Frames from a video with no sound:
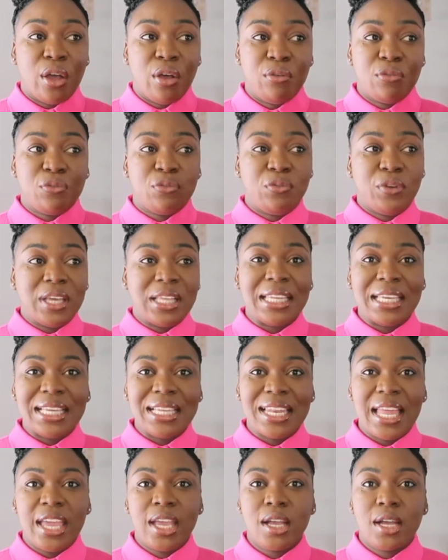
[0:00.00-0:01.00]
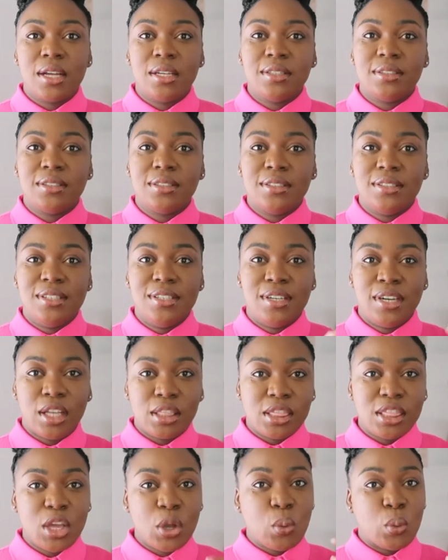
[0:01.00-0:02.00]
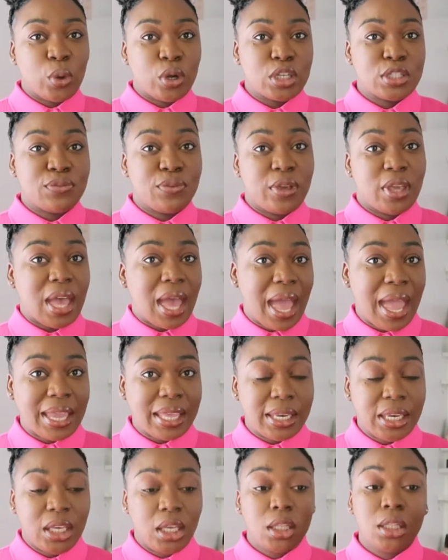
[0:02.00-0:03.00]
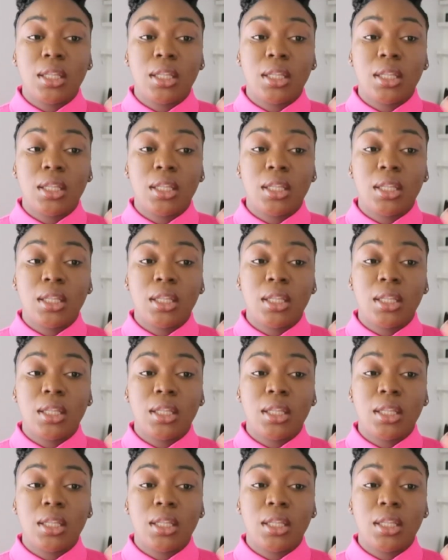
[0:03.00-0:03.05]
feeling like nothing works for your acne.